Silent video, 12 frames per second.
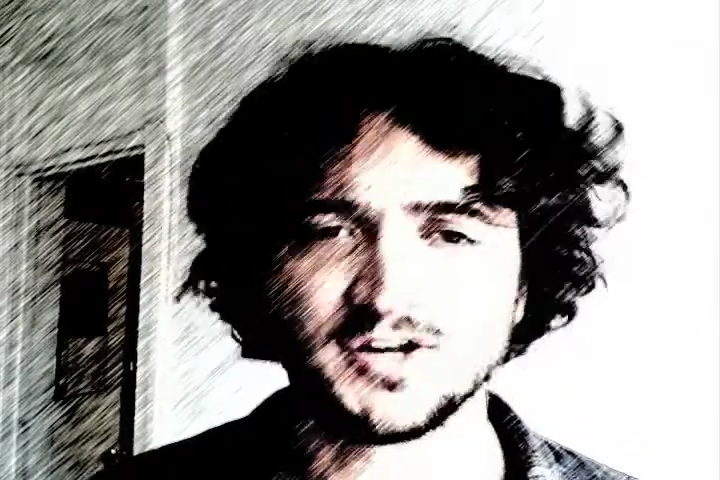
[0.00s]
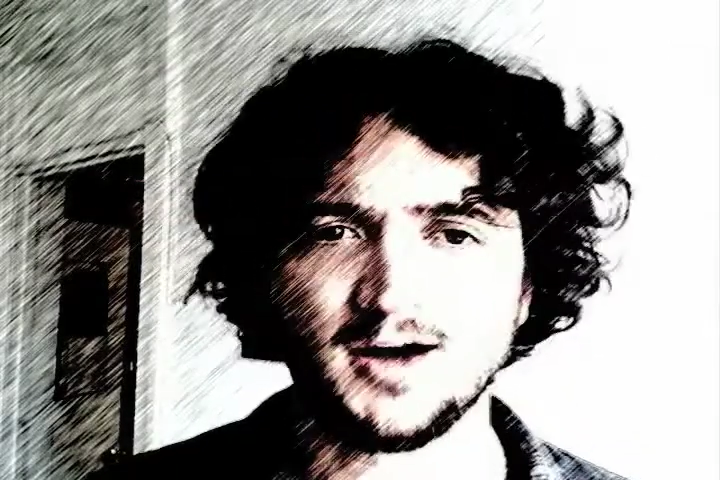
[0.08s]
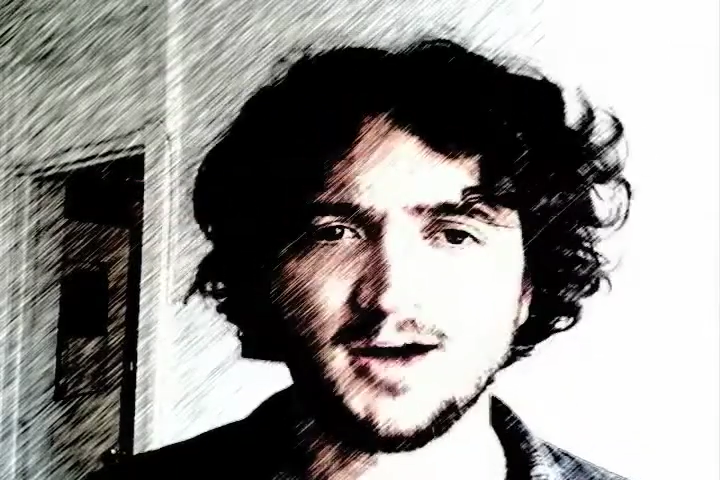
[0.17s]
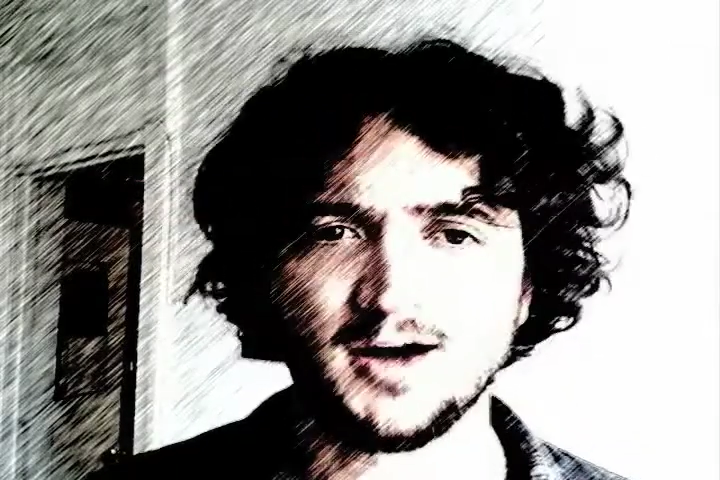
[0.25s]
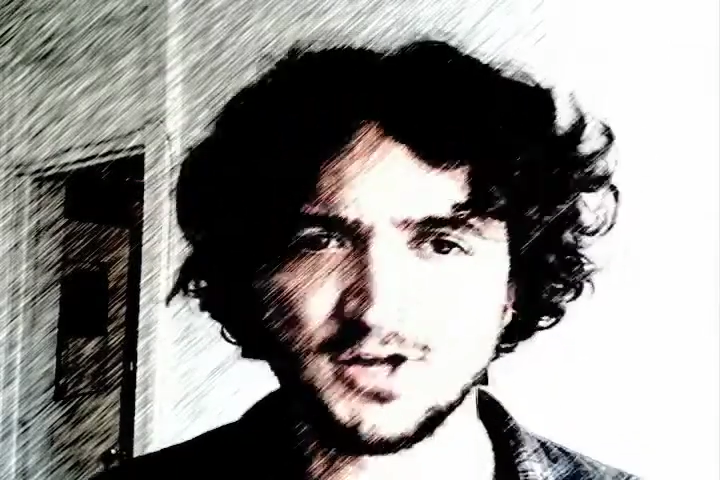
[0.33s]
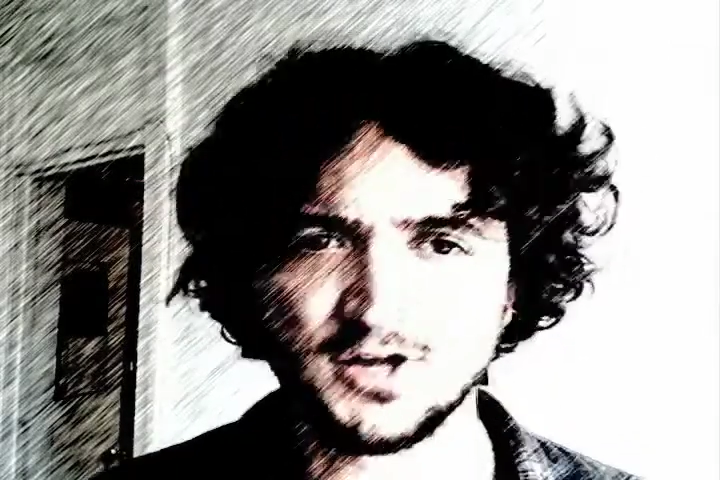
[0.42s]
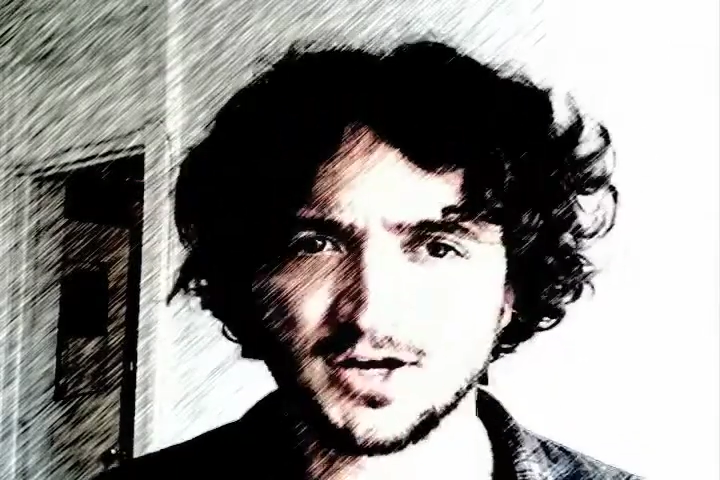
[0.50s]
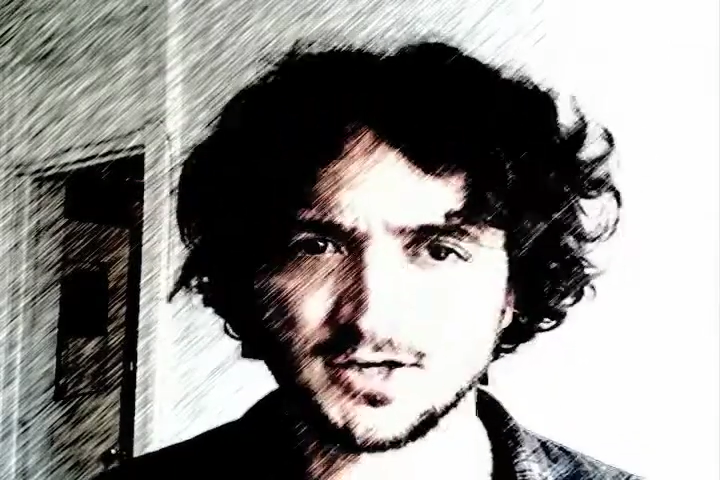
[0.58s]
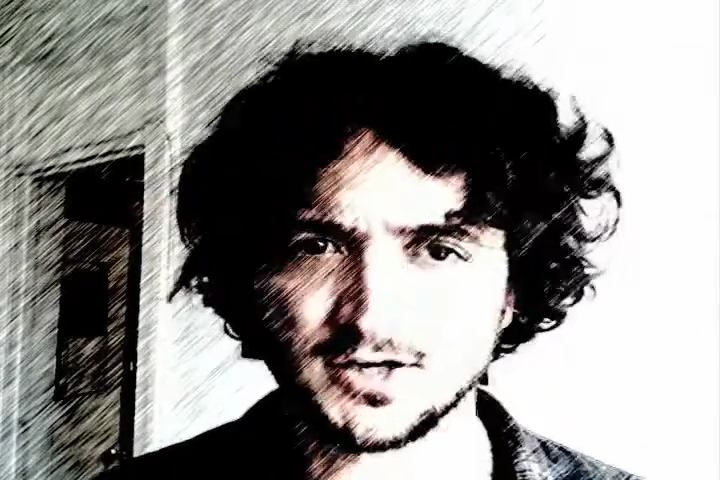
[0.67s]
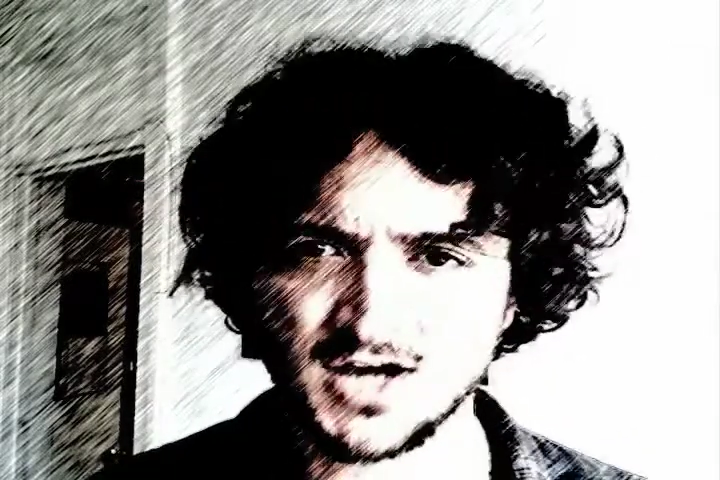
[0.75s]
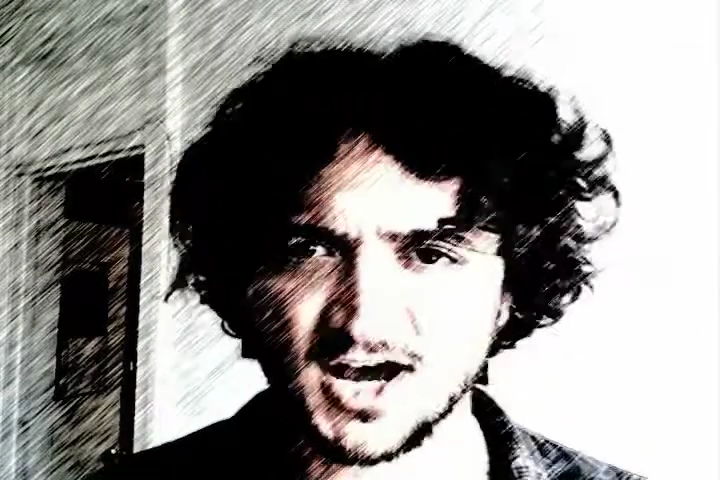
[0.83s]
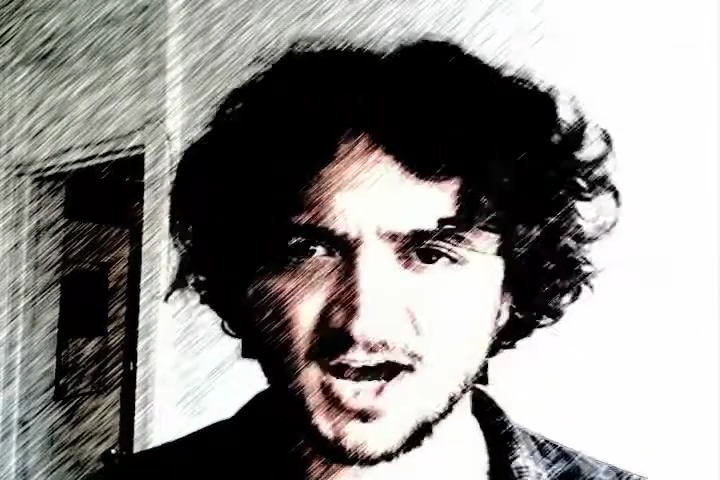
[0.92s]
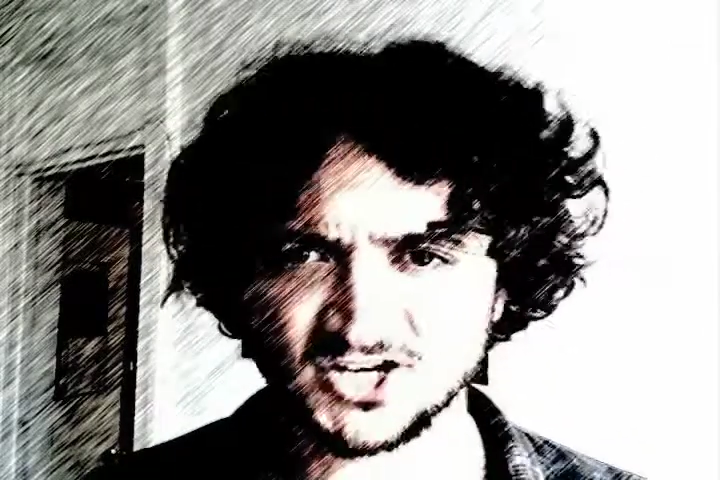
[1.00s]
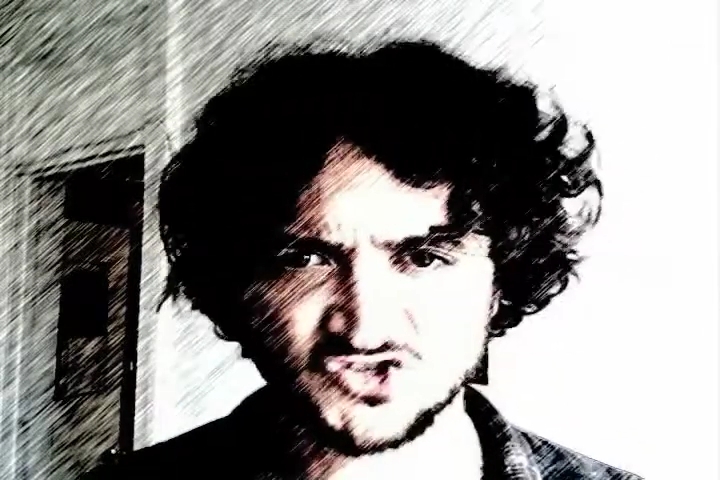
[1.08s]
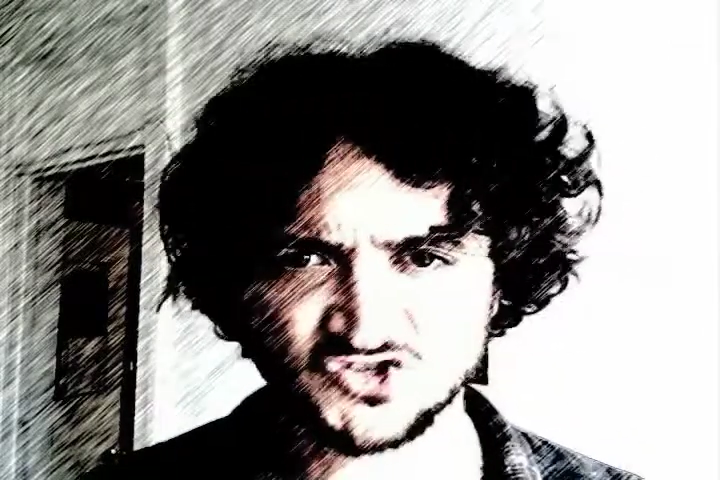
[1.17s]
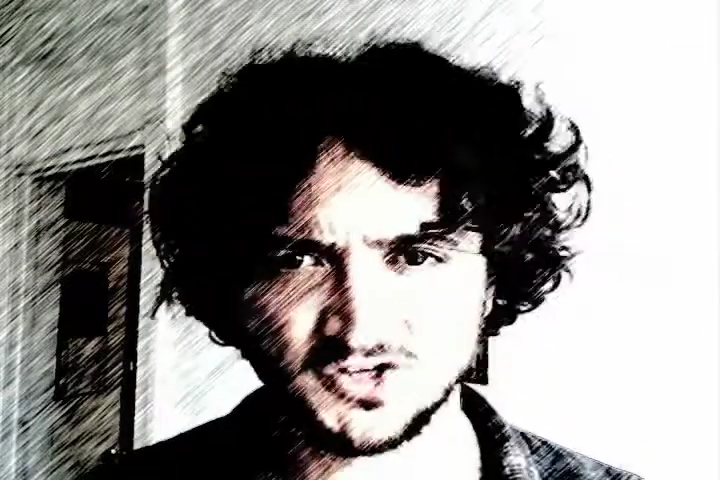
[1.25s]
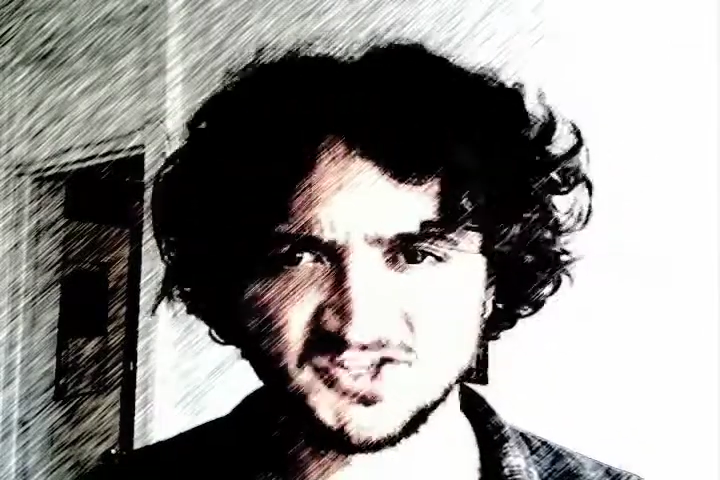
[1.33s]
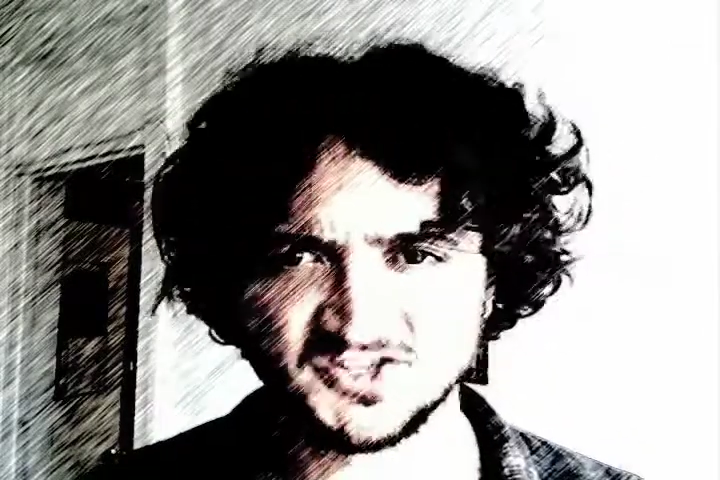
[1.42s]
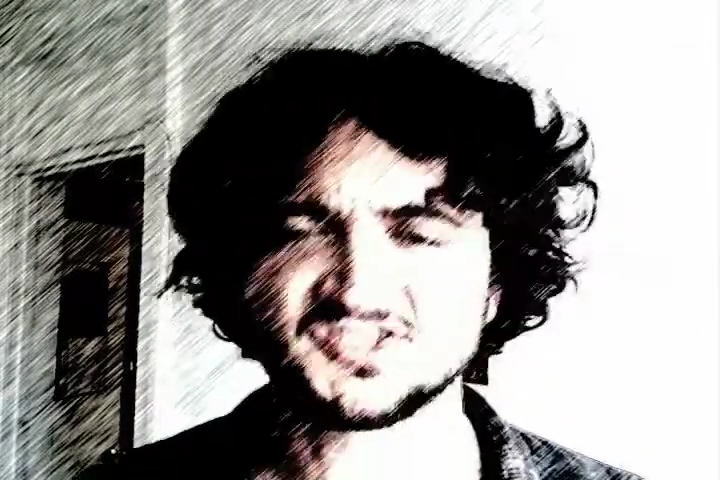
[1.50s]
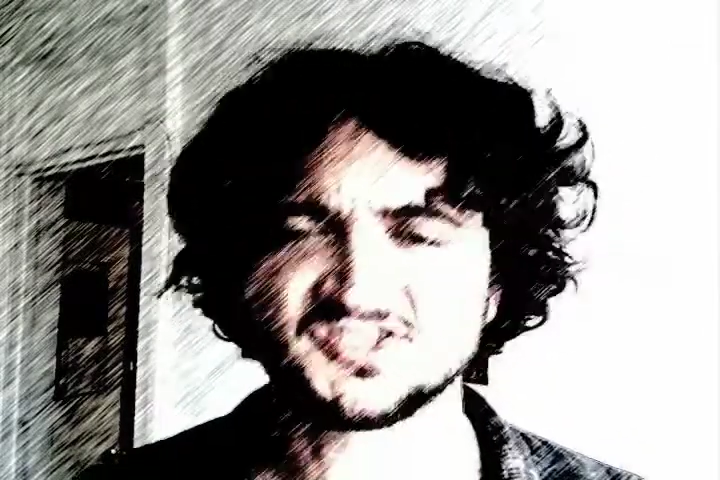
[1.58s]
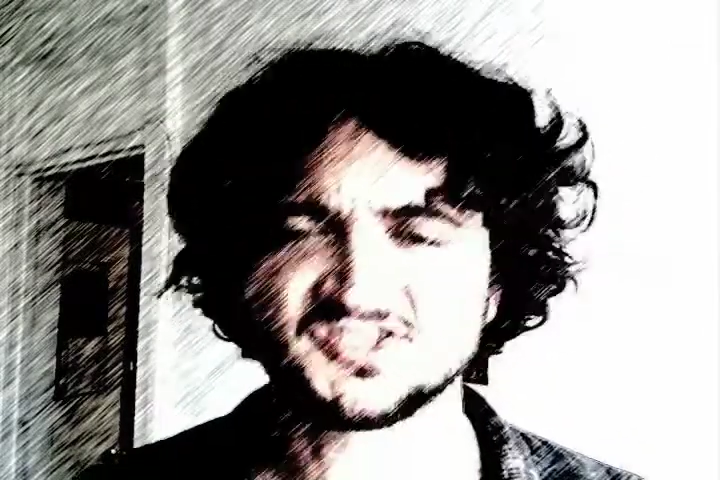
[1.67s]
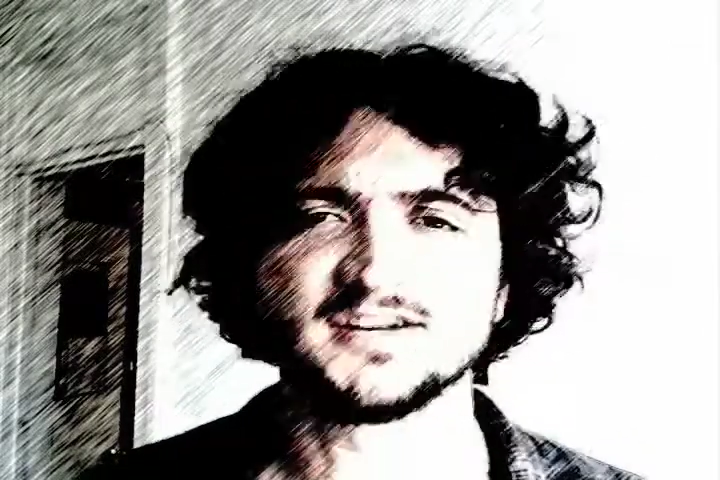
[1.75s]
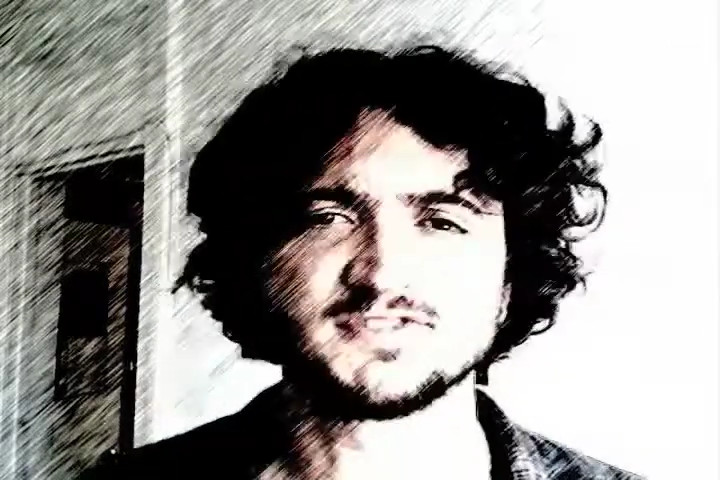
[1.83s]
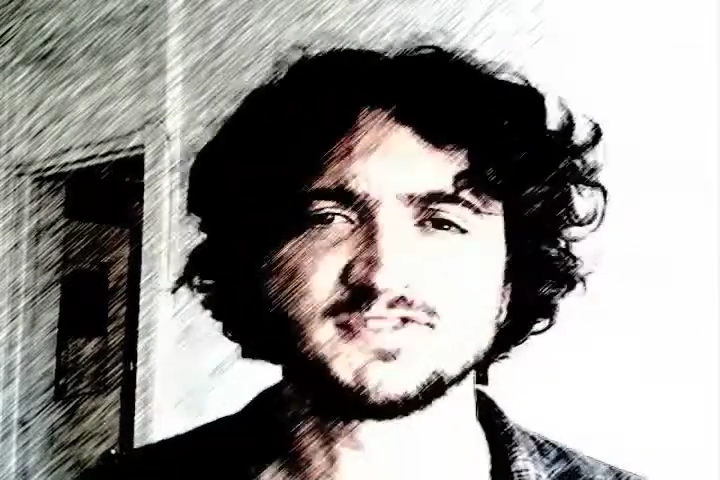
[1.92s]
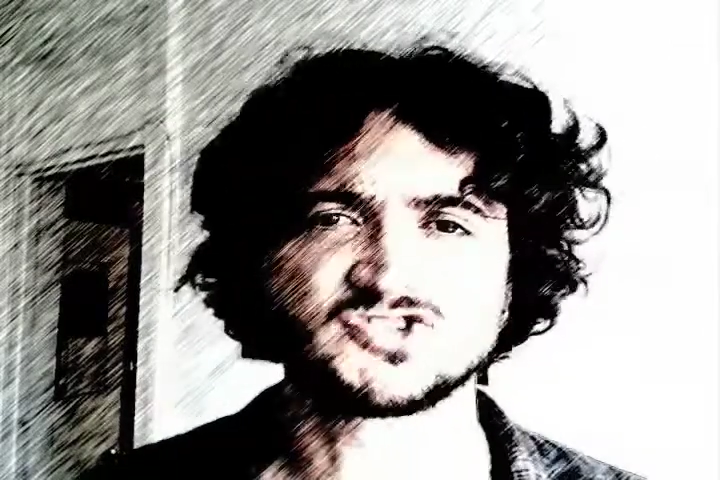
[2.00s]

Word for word: oblong nostril and the skin of a